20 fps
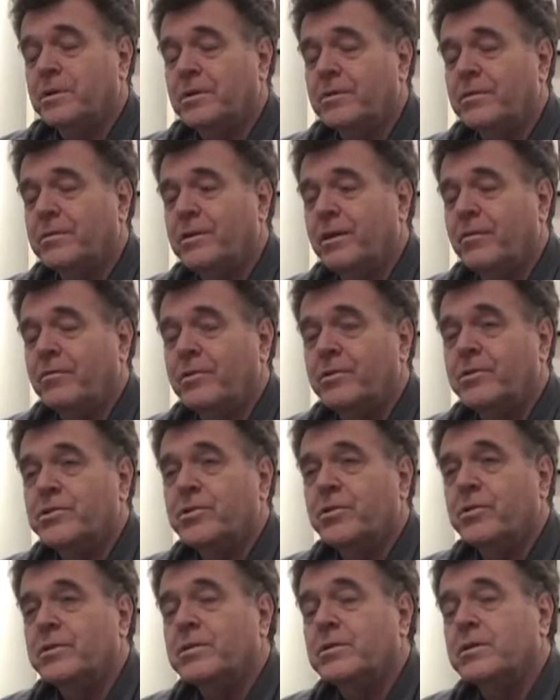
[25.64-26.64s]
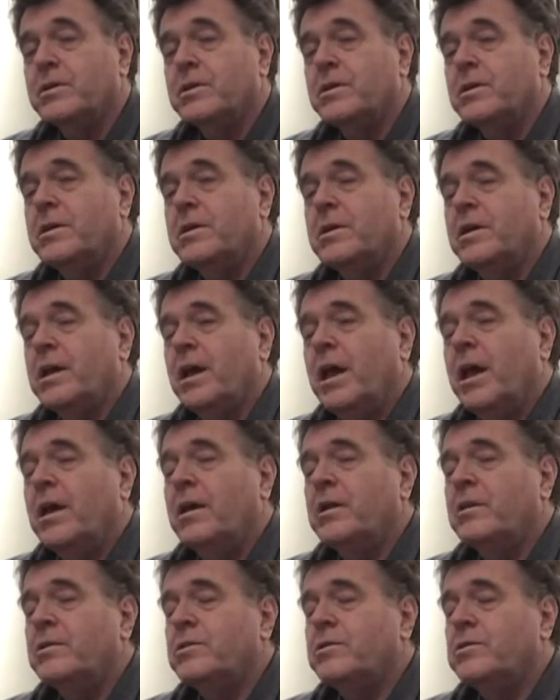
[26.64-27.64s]
but definitely stories.
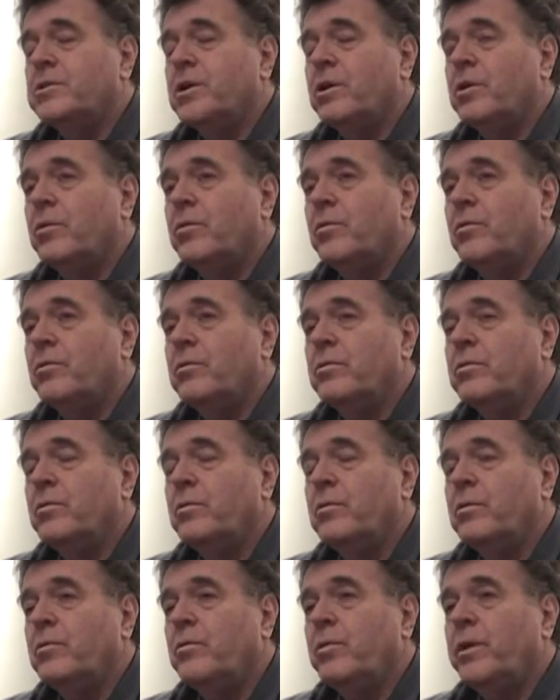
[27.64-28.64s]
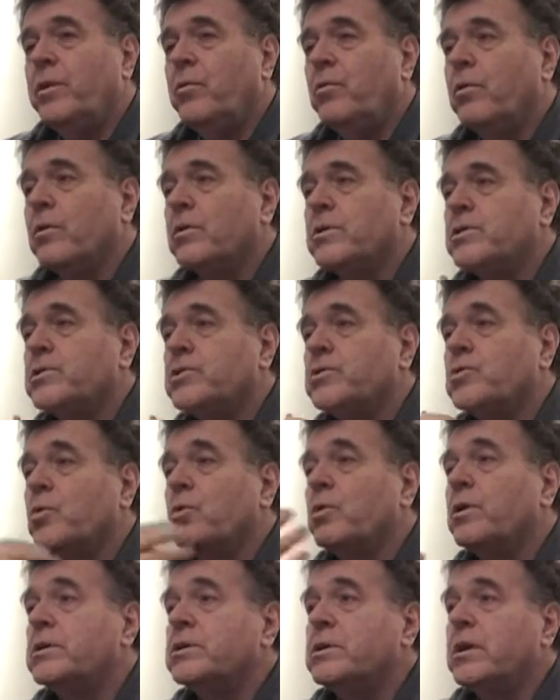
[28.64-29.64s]
And so we were a
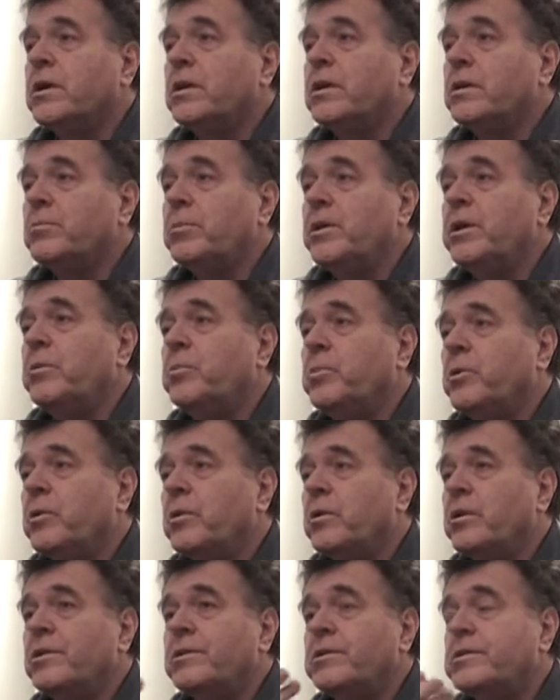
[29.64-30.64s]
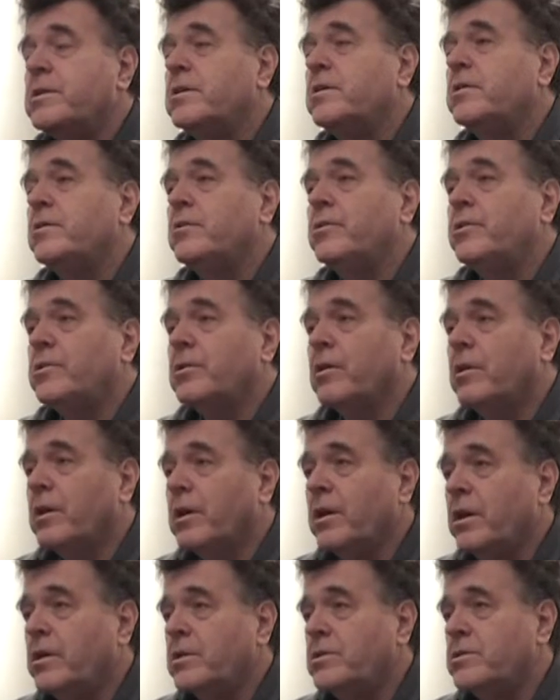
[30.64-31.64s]
storytelling people until the
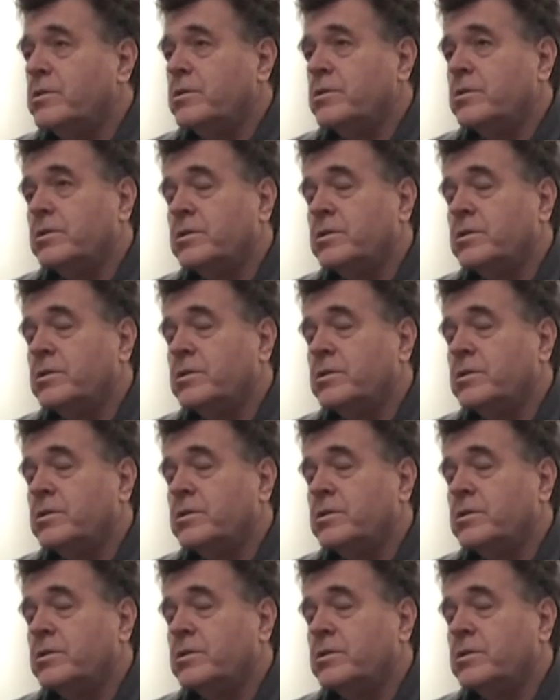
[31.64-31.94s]
Dark Ages,